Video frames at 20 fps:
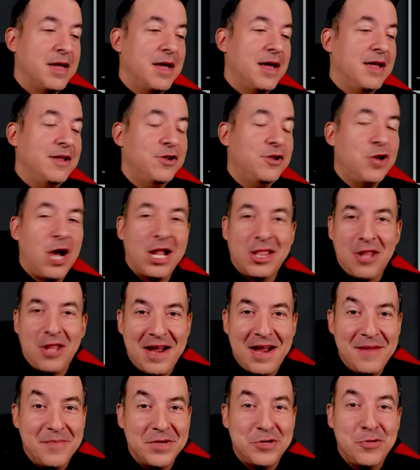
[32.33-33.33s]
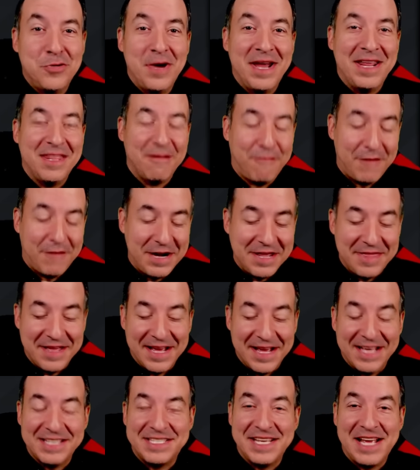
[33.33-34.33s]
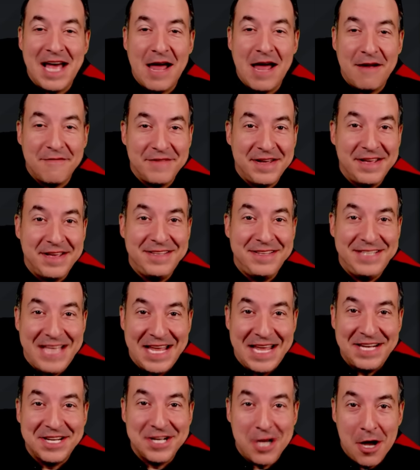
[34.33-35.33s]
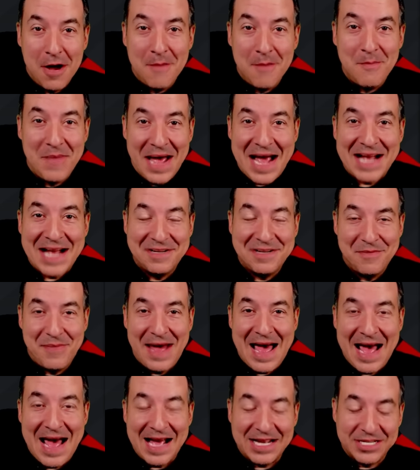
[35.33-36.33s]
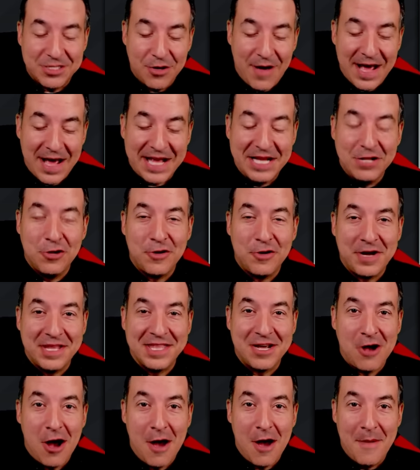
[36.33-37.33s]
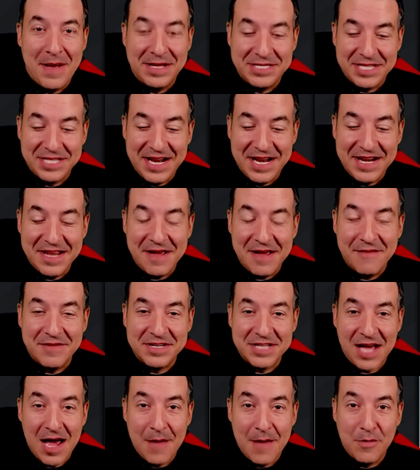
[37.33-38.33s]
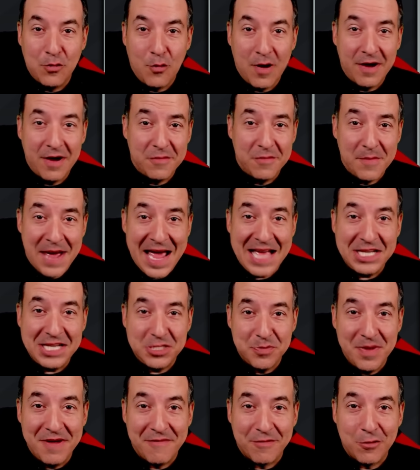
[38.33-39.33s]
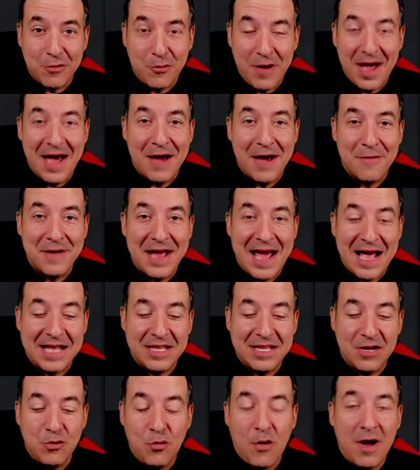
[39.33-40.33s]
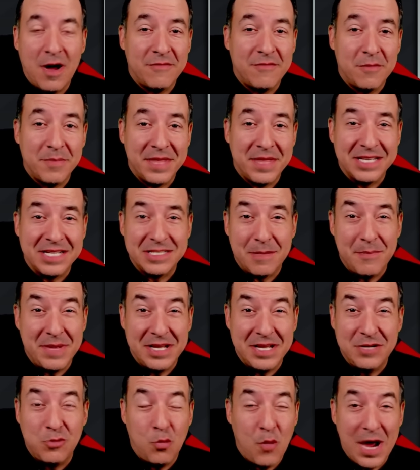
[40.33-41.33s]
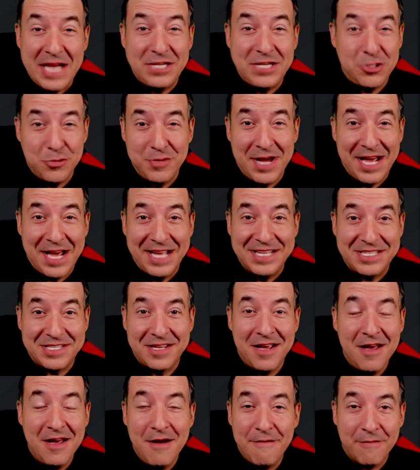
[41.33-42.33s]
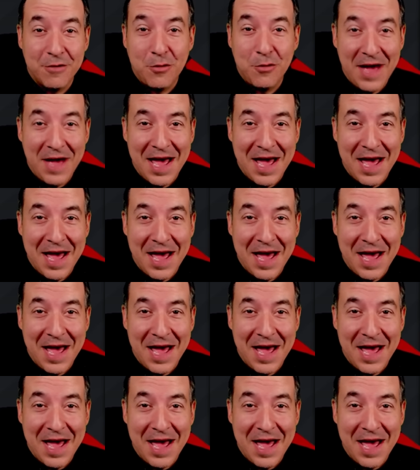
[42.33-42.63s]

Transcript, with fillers: Not a lot in between. And the funny thing is, they kind of tend to come back to back. So I can look at the comments at any given time, and one of them hates me for the way I reacted, and one of them thinks I'm being way too nice for the way I